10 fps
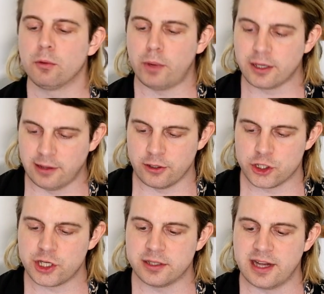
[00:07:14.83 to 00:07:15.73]

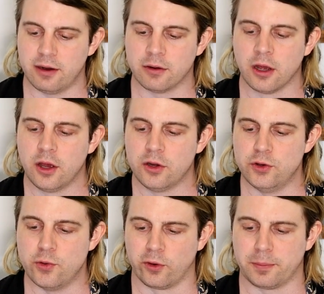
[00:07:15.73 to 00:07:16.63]
Regulators shut down
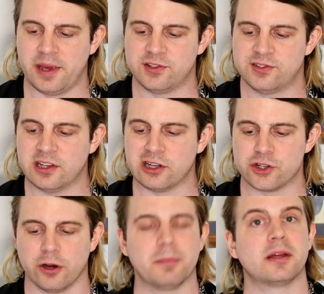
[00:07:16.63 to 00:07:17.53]
New York-based
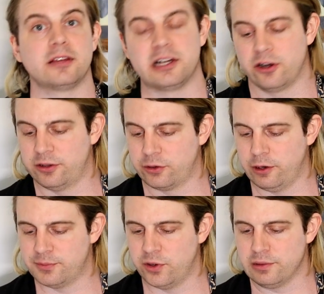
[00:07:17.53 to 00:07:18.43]
Signature, a big lender in the
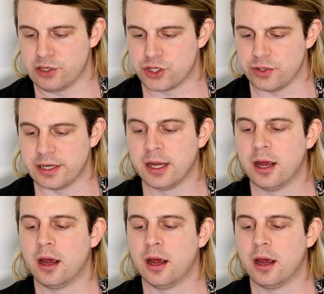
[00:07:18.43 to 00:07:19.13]
crypto industry.